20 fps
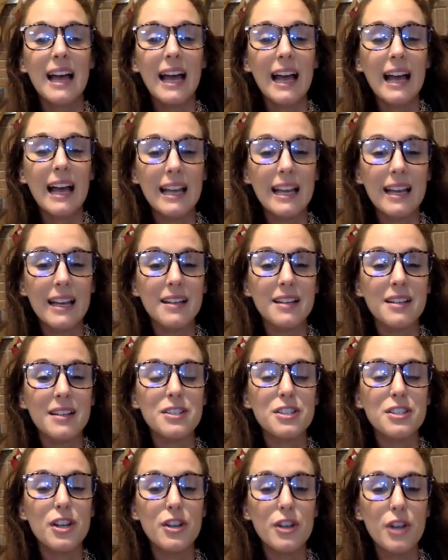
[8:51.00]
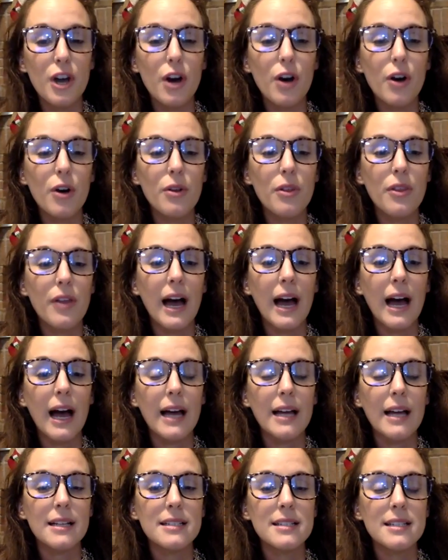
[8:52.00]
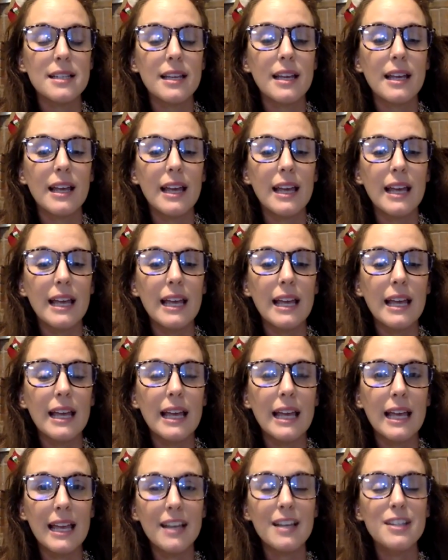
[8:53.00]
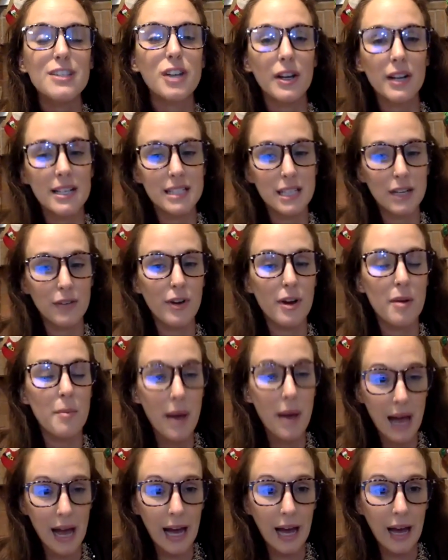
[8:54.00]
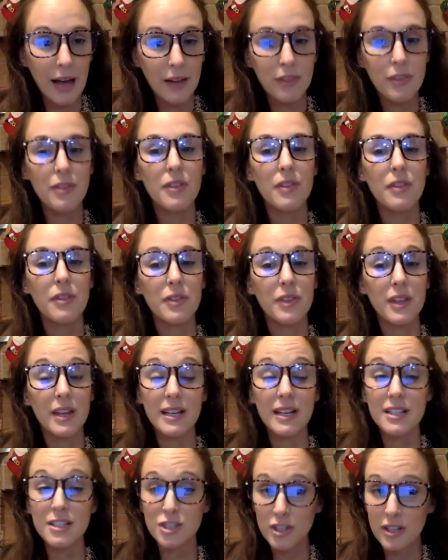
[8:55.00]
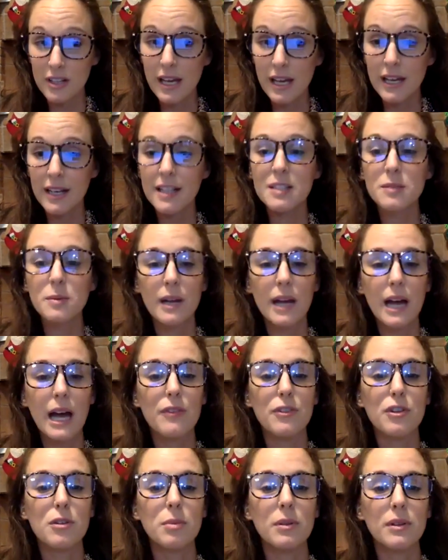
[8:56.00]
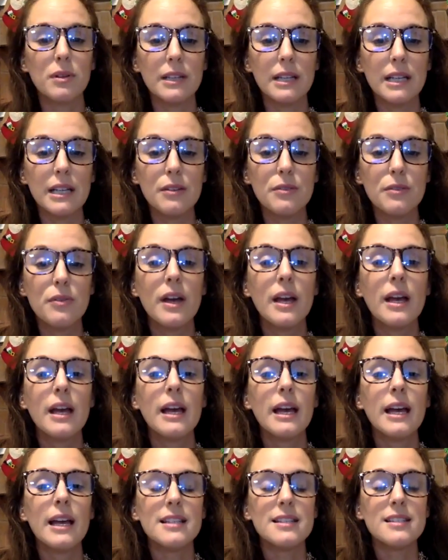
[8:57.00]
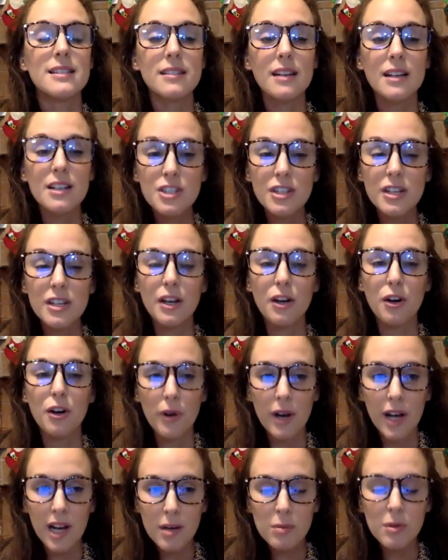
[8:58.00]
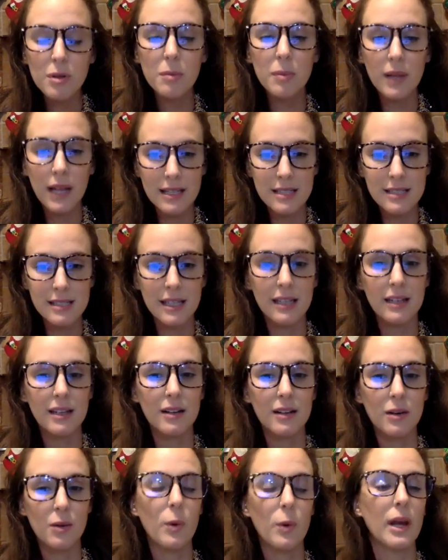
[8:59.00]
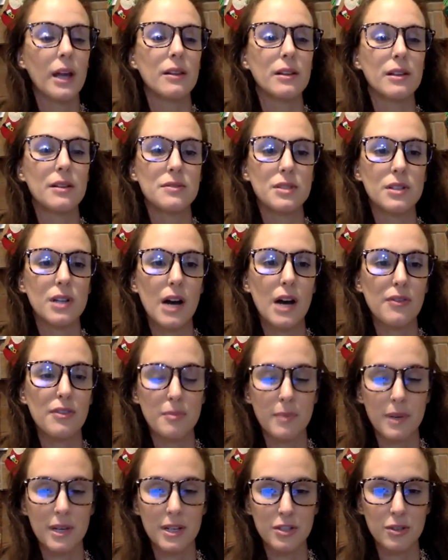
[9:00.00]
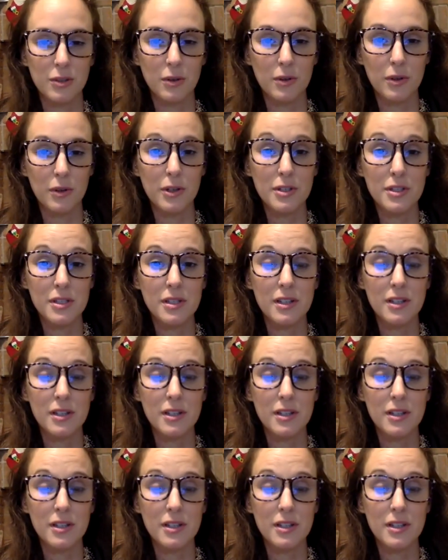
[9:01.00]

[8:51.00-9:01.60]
And to know that he is on a different path than his genetics would have you believe is such an incredible blessing and a weight lifted off of my shoulders.